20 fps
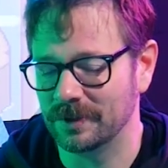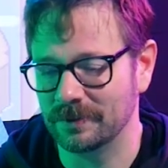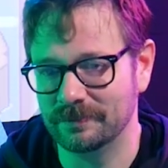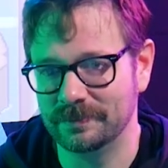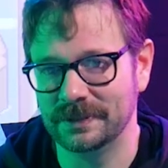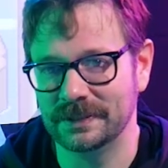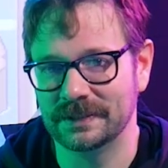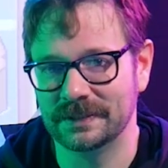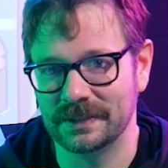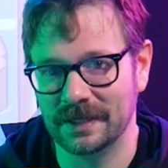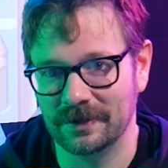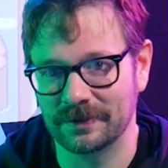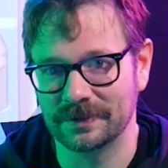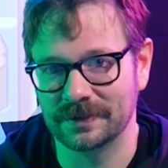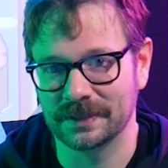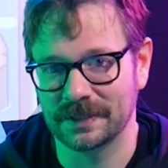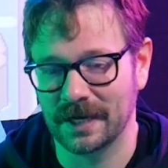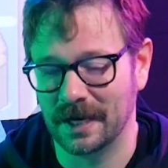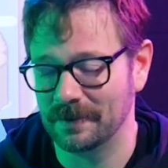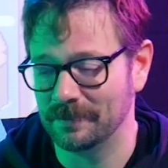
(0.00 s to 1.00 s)
being down in
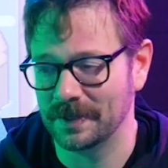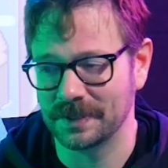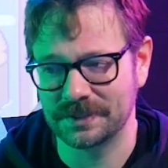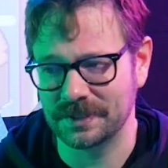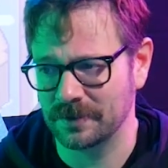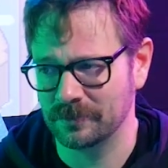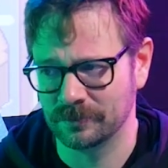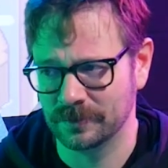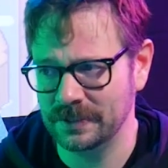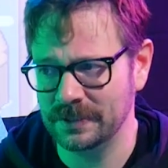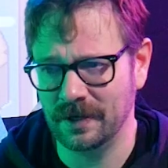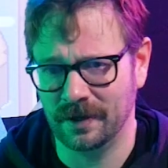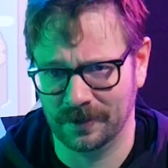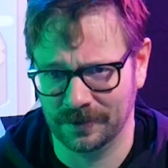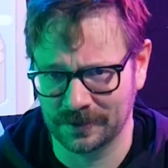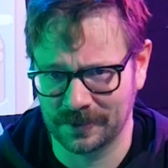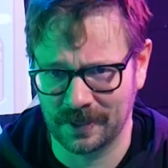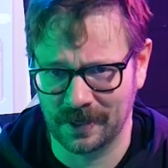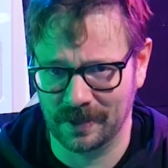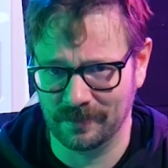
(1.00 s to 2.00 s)
the comments. I read all
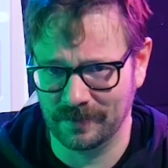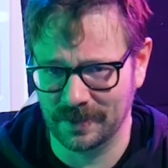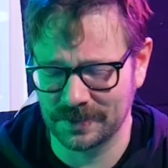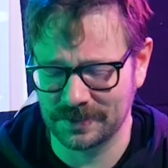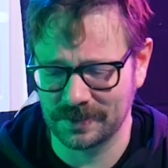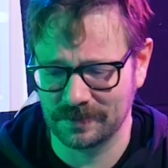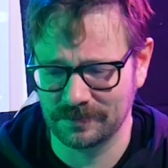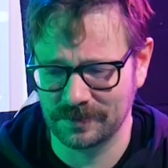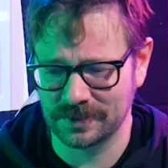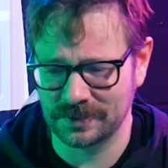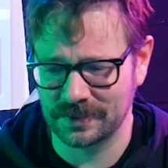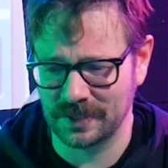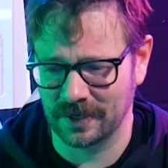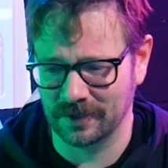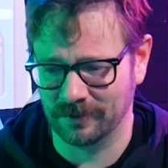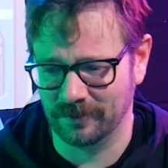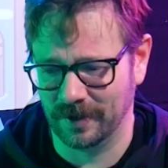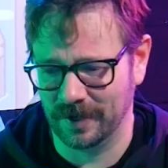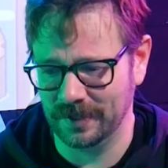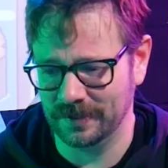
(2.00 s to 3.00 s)
the comments. I'm just
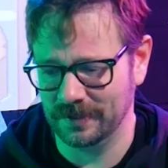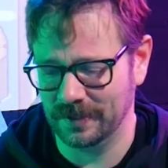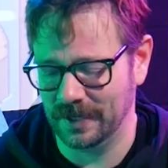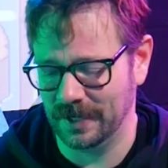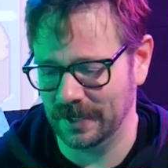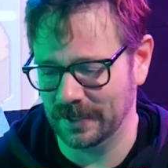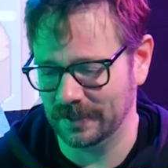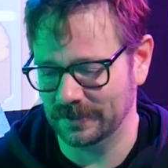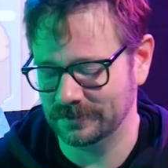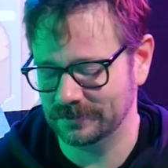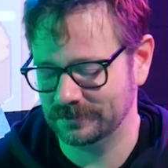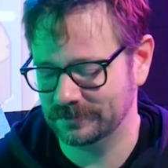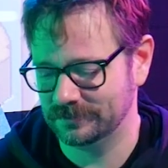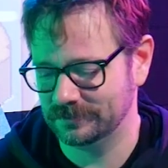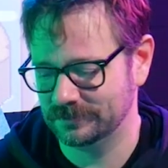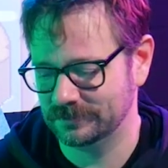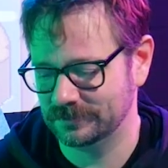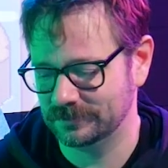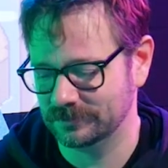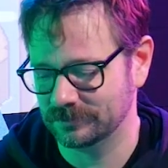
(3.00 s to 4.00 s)
not great at
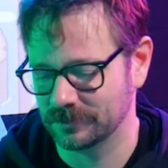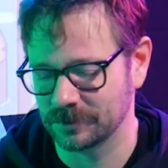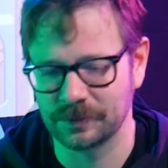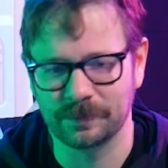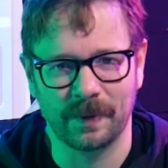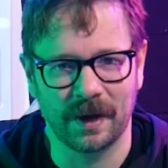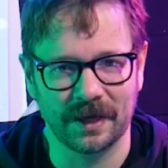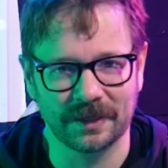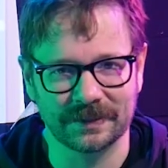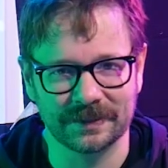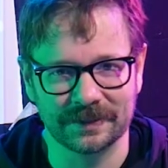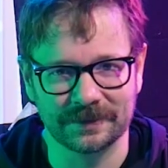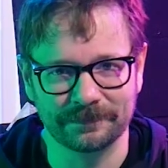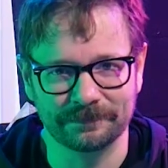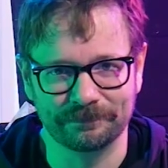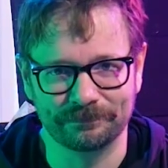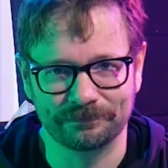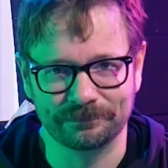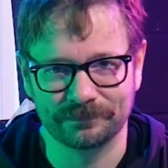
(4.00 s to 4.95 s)
responding.